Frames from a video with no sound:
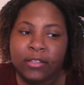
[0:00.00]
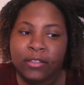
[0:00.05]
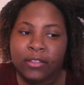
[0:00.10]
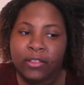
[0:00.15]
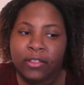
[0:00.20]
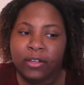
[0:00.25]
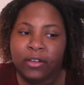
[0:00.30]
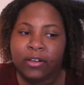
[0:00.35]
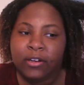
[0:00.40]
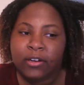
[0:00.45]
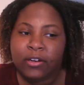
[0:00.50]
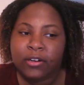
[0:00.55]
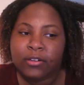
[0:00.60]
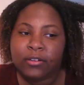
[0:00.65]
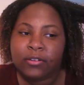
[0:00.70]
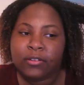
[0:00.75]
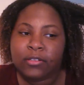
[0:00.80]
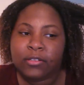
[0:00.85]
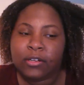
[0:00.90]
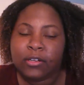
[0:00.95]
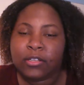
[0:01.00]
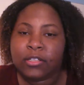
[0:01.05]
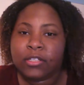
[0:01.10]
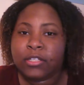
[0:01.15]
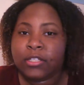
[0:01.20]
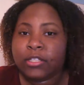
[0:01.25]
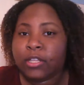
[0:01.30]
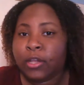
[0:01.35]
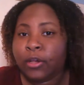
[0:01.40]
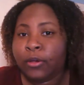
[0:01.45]
the curls are
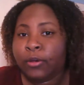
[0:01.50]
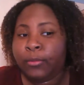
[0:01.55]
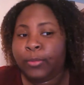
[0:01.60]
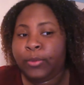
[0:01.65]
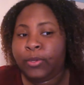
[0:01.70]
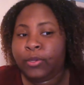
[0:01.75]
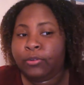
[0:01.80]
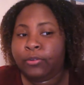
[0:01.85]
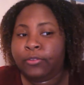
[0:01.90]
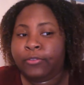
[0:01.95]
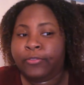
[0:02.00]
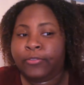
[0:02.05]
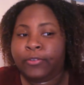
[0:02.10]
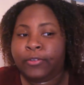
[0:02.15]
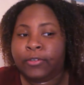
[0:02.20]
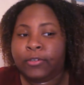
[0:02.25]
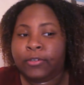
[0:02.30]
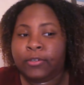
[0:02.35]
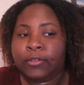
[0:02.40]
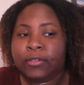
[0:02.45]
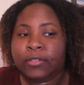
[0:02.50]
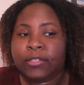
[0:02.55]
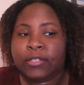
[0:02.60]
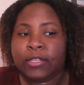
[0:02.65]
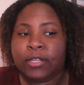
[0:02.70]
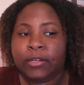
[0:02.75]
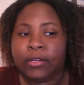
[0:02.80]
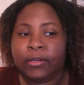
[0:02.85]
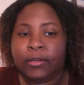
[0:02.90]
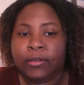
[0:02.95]
so beautiful.
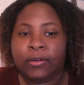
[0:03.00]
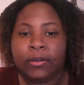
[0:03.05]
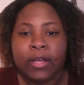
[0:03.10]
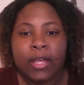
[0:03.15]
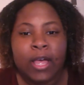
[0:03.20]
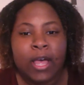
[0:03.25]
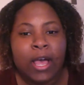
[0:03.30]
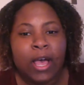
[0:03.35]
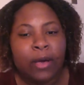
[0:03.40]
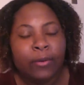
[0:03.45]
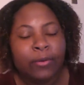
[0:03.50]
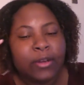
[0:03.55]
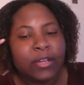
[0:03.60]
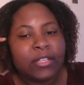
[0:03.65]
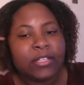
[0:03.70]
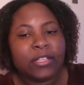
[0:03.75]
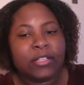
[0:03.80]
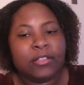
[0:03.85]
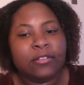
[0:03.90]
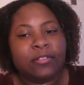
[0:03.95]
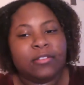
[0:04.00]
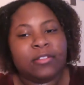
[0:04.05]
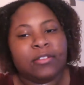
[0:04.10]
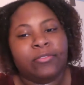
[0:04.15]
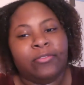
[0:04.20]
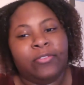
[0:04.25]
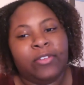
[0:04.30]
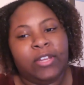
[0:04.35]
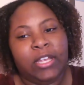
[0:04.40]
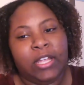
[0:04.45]
So I wanted to do
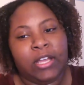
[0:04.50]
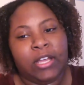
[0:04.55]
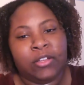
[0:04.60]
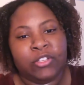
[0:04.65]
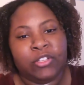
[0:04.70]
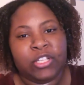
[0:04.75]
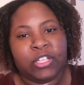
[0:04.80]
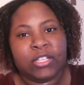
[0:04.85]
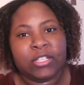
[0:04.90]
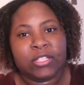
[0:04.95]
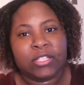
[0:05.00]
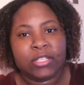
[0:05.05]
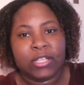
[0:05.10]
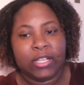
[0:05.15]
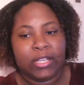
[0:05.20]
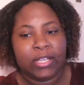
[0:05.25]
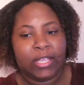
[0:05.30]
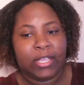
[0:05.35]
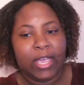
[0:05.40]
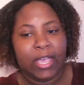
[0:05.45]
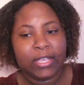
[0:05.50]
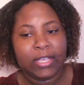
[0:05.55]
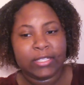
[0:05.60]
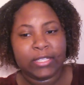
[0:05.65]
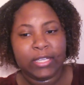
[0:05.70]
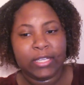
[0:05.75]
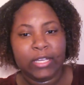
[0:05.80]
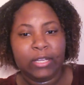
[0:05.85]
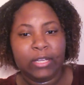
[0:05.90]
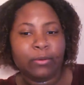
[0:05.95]
this video just in
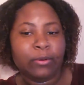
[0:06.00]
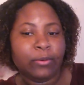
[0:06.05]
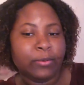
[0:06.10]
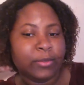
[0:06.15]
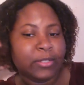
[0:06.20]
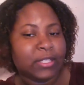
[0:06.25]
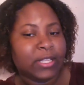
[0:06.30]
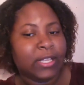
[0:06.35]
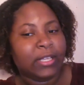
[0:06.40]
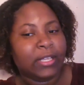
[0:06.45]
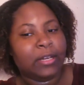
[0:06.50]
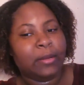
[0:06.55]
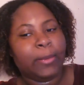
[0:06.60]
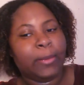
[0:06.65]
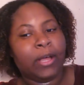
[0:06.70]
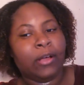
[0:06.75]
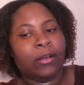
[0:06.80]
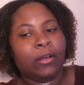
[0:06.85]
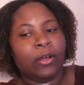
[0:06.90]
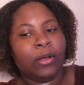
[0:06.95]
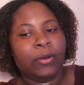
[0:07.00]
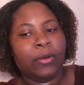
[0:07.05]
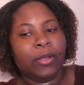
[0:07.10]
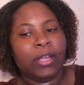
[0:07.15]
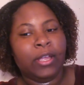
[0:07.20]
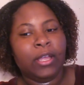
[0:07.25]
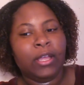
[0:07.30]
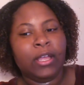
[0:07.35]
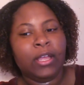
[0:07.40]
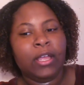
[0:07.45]
case anyone was thinking about
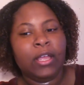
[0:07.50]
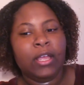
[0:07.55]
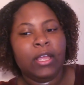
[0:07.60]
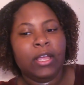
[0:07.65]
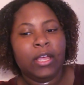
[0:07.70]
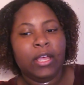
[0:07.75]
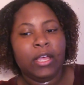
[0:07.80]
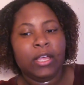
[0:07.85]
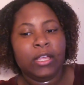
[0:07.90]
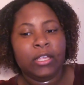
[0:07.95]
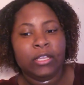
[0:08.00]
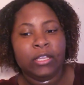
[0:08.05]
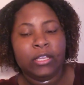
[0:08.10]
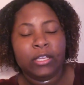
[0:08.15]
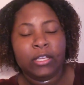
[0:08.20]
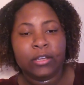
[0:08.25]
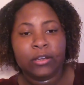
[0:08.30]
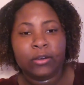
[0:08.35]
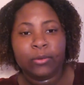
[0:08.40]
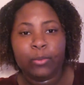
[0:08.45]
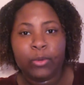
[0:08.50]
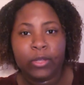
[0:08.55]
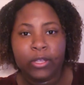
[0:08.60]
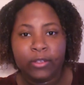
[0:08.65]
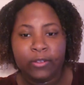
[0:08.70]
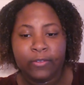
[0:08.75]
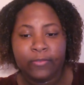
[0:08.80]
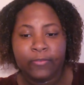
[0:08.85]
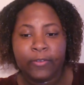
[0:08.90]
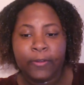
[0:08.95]
going a year
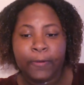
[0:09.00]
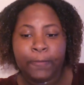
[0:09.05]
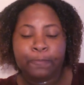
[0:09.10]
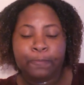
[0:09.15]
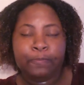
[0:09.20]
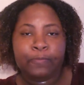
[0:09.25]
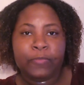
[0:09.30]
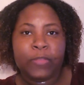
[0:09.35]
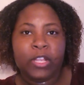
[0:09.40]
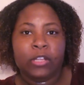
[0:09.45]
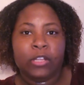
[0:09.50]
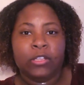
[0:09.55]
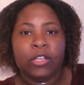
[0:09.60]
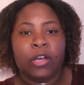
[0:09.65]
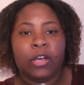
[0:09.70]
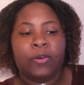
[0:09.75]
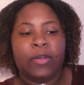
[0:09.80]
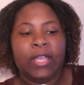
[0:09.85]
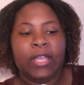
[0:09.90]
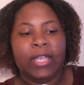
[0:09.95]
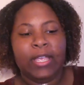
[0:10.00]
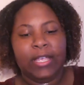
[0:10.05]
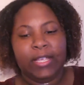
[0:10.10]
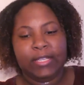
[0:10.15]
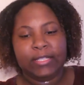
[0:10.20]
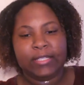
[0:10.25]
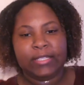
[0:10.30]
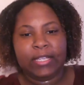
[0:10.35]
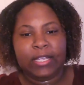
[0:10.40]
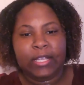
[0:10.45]
with no
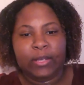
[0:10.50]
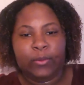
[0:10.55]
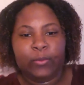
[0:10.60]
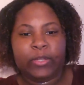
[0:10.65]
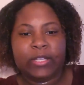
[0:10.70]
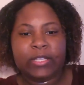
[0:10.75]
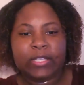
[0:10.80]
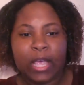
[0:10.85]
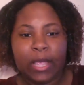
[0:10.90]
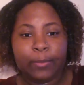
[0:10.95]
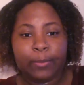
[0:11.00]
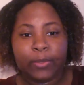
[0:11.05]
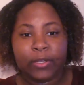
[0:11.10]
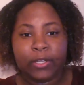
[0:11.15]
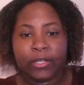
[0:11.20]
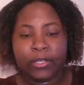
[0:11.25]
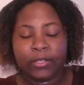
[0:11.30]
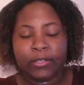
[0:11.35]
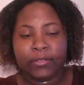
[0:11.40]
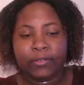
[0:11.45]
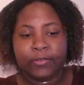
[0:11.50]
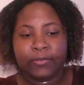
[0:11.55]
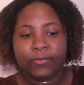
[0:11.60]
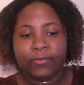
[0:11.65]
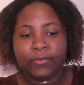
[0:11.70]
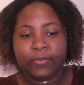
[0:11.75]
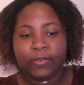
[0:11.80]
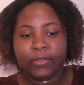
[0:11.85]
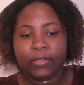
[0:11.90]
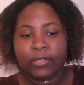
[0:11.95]
heat, seeing what type
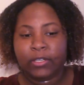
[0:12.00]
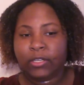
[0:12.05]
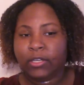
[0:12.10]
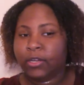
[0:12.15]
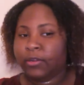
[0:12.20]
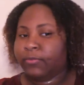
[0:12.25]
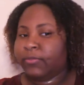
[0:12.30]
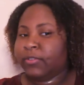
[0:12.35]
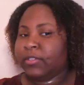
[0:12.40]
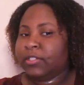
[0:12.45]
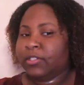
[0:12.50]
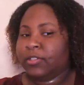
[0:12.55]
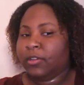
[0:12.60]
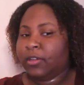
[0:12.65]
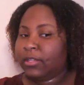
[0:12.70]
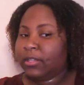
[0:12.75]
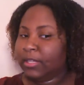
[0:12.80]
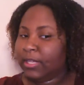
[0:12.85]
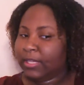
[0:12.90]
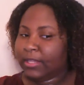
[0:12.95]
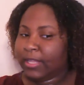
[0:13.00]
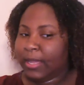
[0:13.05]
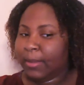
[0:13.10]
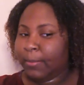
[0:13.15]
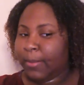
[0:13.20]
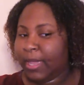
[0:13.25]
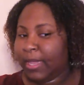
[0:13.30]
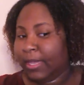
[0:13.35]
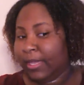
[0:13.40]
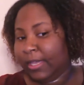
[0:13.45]
of, you know, result that they
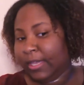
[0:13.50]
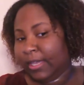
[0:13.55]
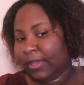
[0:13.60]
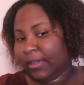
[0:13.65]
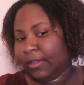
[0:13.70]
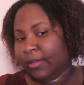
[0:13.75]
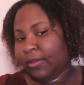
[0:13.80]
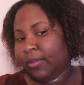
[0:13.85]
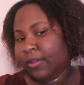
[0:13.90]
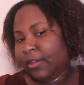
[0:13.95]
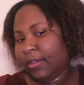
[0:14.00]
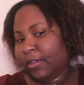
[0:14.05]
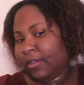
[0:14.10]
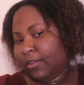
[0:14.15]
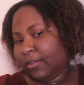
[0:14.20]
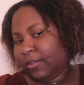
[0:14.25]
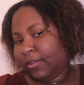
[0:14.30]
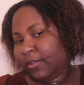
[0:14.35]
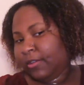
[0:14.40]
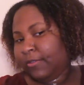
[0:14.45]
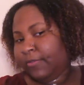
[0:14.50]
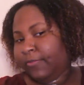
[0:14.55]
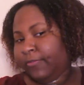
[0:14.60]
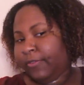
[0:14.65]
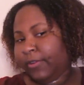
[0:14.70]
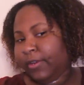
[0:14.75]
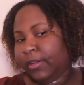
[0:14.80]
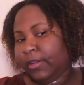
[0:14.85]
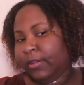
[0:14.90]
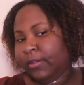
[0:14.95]
may get
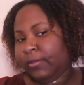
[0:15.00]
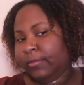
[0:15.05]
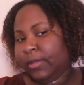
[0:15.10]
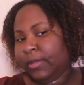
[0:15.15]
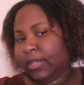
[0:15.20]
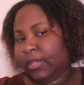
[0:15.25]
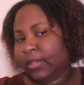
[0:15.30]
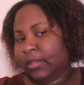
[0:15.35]
from,